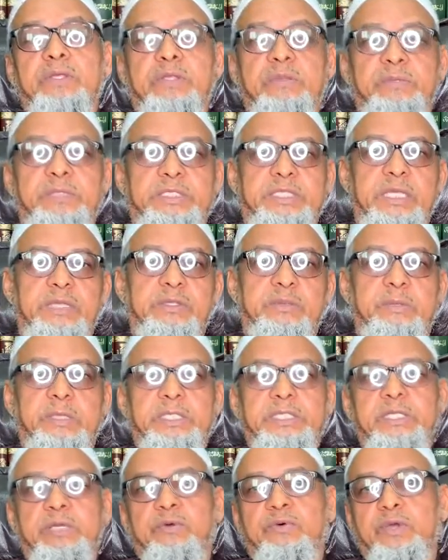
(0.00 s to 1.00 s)
the peace and the
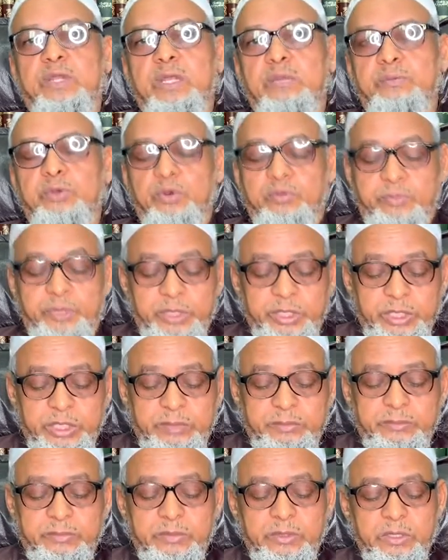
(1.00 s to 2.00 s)
blessing of Allah be upon
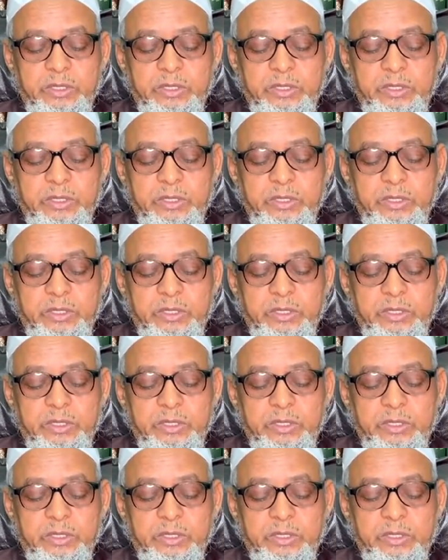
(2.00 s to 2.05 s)
him?